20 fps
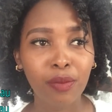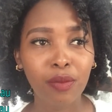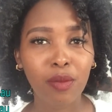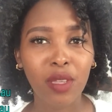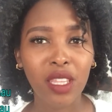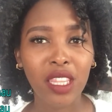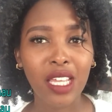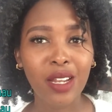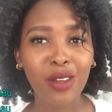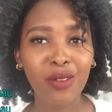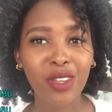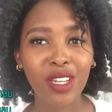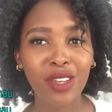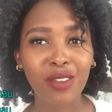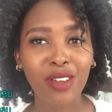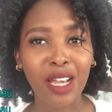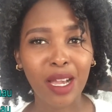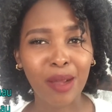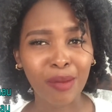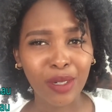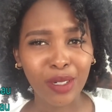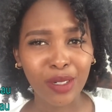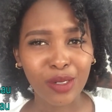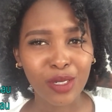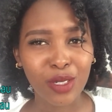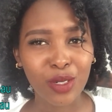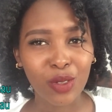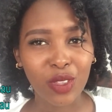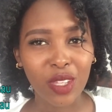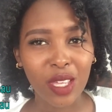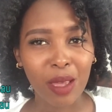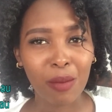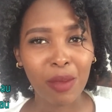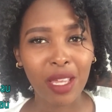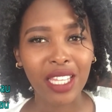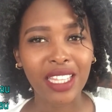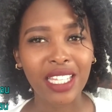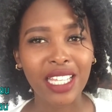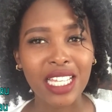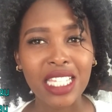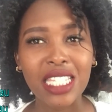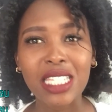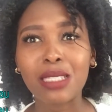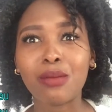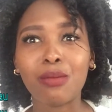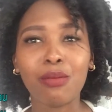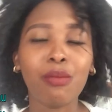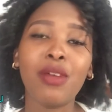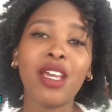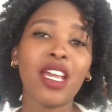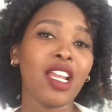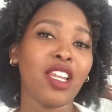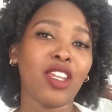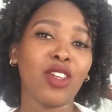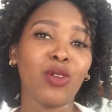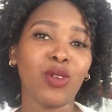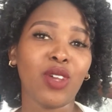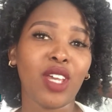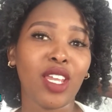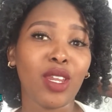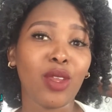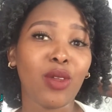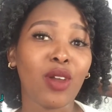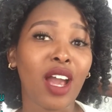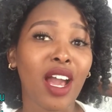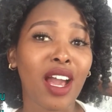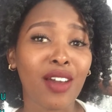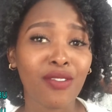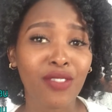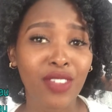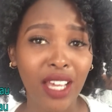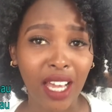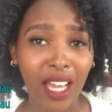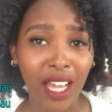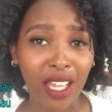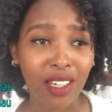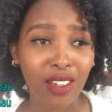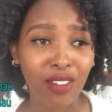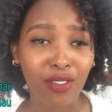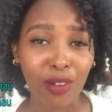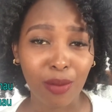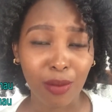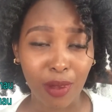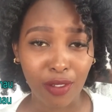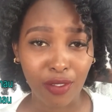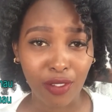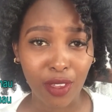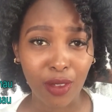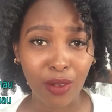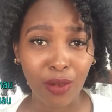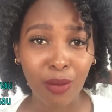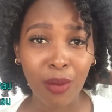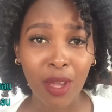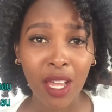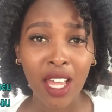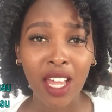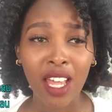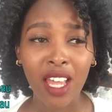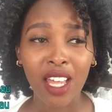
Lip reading: but then when you come close to them and they smell you and you have that kind of a perfume,